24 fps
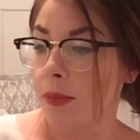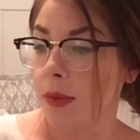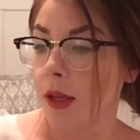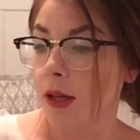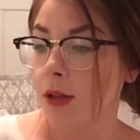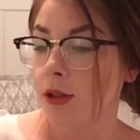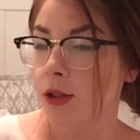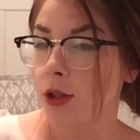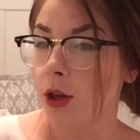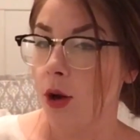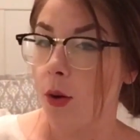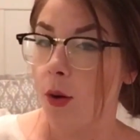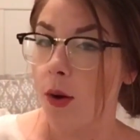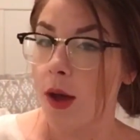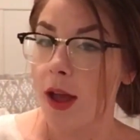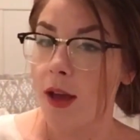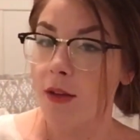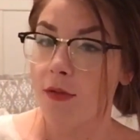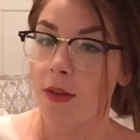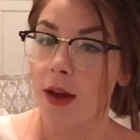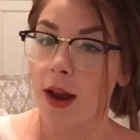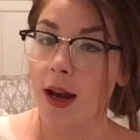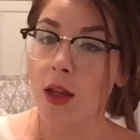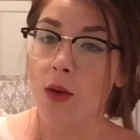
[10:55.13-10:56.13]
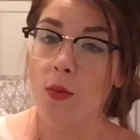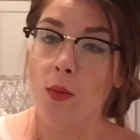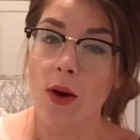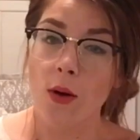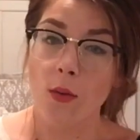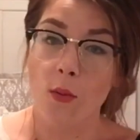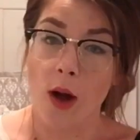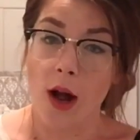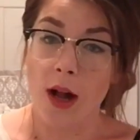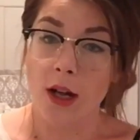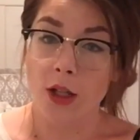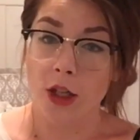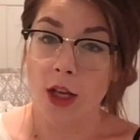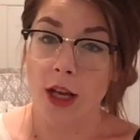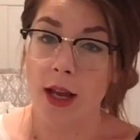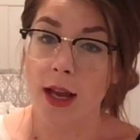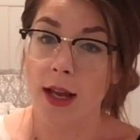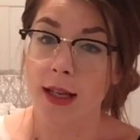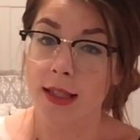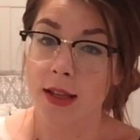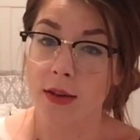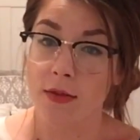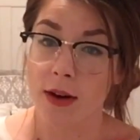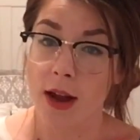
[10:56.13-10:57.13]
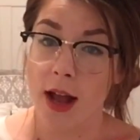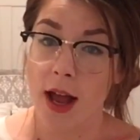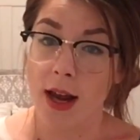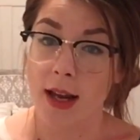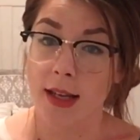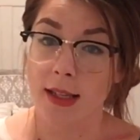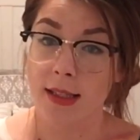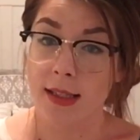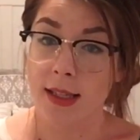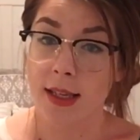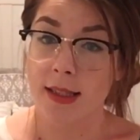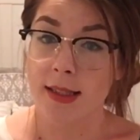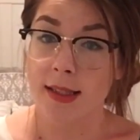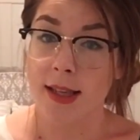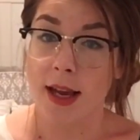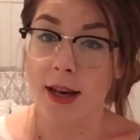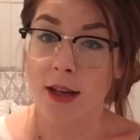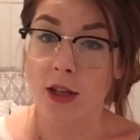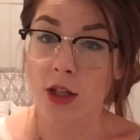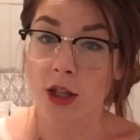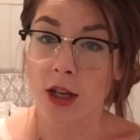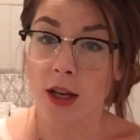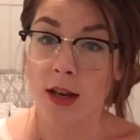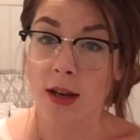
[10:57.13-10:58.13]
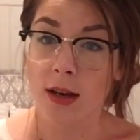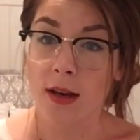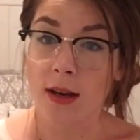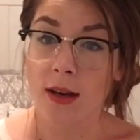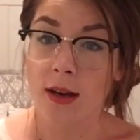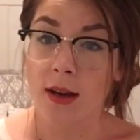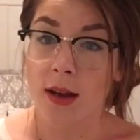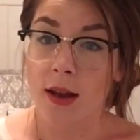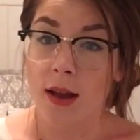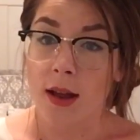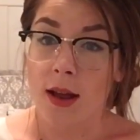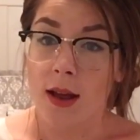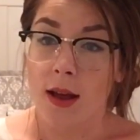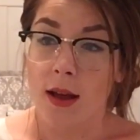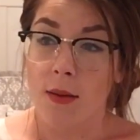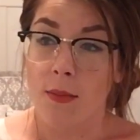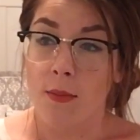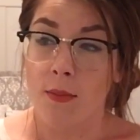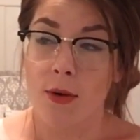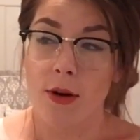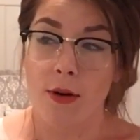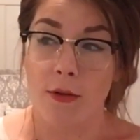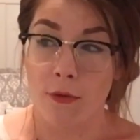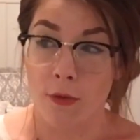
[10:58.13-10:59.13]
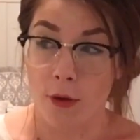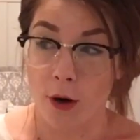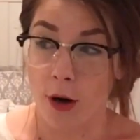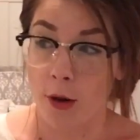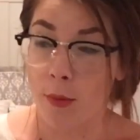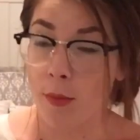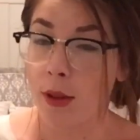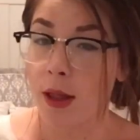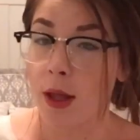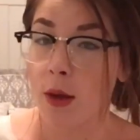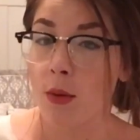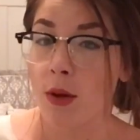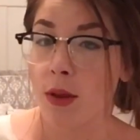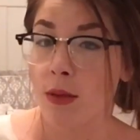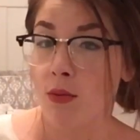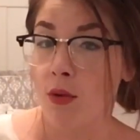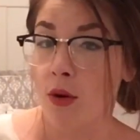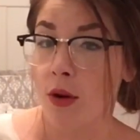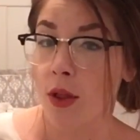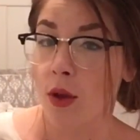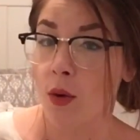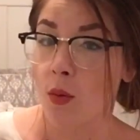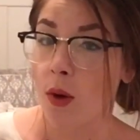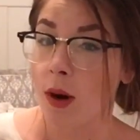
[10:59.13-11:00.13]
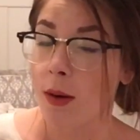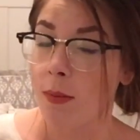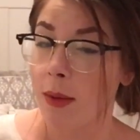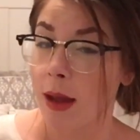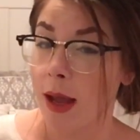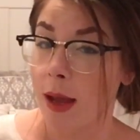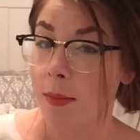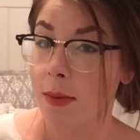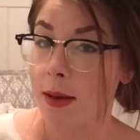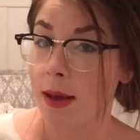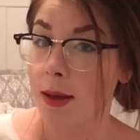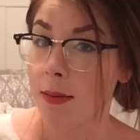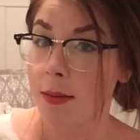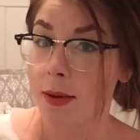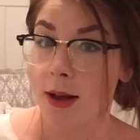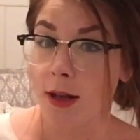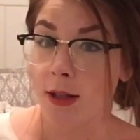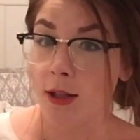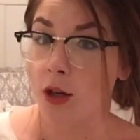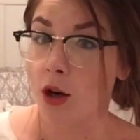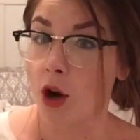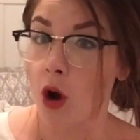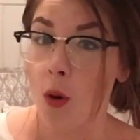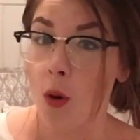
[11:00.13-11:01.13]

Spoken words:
So if anyone watching has ever had a C-section, preferably with more than 1 baby because you're